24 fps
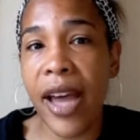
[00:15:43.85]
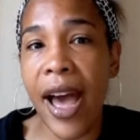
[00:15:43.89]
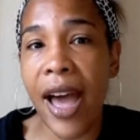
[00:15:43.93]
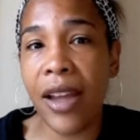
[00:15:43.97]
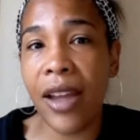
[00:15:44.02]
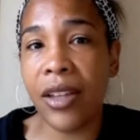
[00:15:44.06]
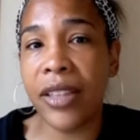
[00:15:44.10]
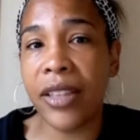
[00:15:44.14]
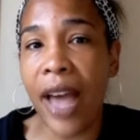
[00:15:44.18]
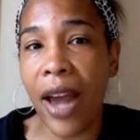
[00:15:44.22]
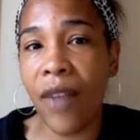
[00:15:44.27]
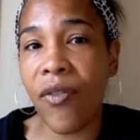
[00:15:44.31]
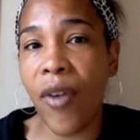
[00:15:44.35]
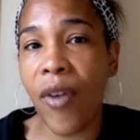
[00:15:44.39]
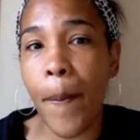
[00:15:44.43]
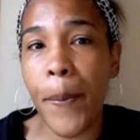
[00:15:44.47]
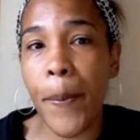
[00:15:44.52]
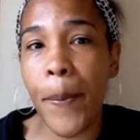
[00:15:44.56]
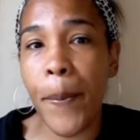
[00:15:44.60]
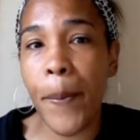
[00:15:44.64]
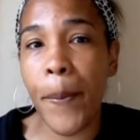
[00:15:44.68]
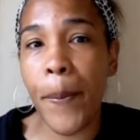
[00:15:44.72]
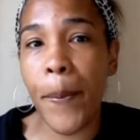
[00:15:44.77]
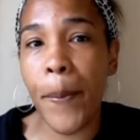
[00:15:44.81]
out of
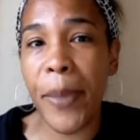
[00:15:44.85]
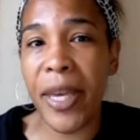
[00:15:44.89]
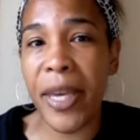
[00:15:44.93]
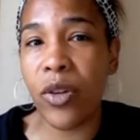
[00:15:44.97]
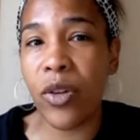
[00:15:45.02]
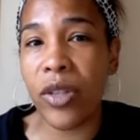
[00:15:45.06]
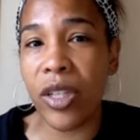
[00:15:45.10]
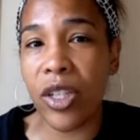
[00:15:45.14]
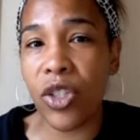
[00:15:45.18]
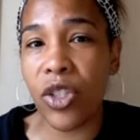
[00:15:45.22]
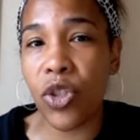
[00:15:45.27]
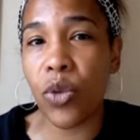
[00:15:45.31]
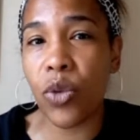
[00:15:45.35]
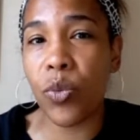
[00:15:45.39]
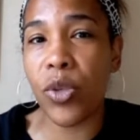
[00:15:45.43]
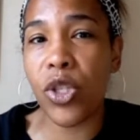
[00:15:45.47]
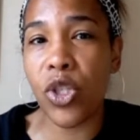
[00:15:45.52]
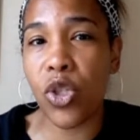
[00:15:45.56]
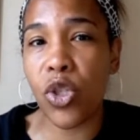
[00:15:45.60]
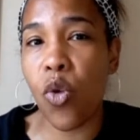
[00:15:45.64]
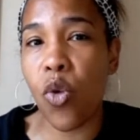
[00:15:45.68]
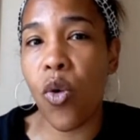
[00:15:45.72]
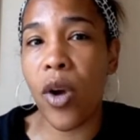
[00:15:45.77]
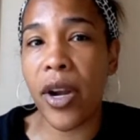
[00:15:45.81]
$1 billion to
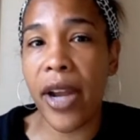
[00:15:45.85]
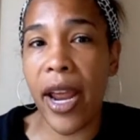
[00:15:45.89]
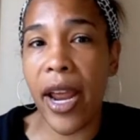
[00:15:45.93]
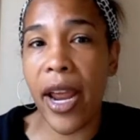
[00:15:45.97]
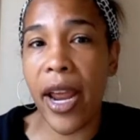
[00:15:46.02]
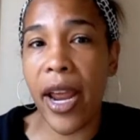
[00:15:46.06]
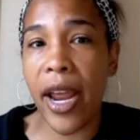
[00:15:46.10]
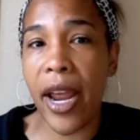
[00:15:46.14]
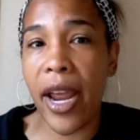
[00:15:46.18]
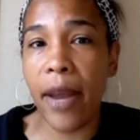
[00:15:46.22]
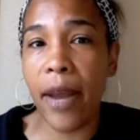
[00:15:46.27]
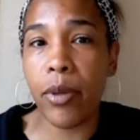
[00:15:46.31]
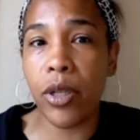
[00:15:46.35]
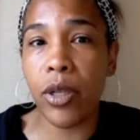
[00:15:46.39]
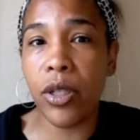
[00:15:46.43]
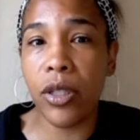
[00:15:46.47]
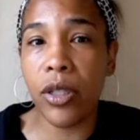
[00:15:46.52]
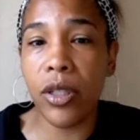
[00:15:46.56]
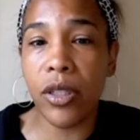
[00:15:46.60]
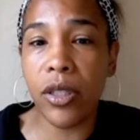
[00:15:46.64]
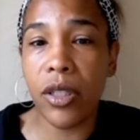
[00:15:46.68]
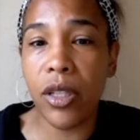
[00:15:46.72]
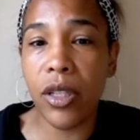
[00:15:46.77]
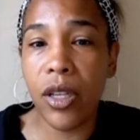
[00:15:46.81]
restore
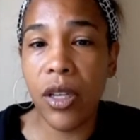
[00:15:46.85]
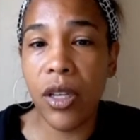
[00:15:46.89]
neighborhoods.